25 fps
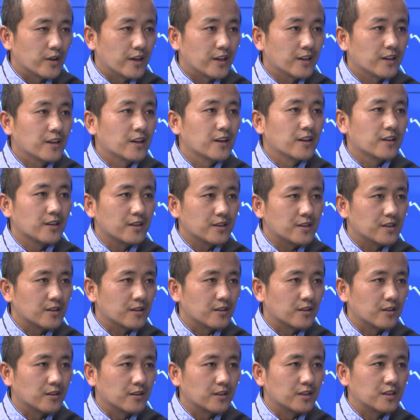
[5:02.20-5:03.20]
encourage
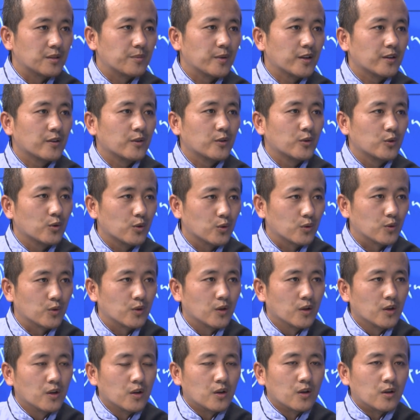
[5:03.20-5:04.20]
the Tibetan youth
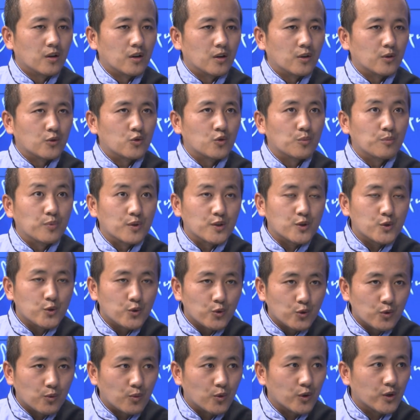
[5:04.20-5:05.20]
to
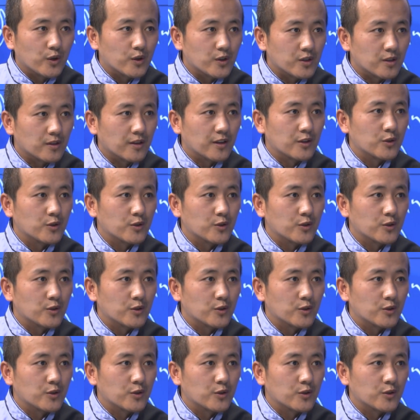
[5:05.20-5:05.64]
pursue vocational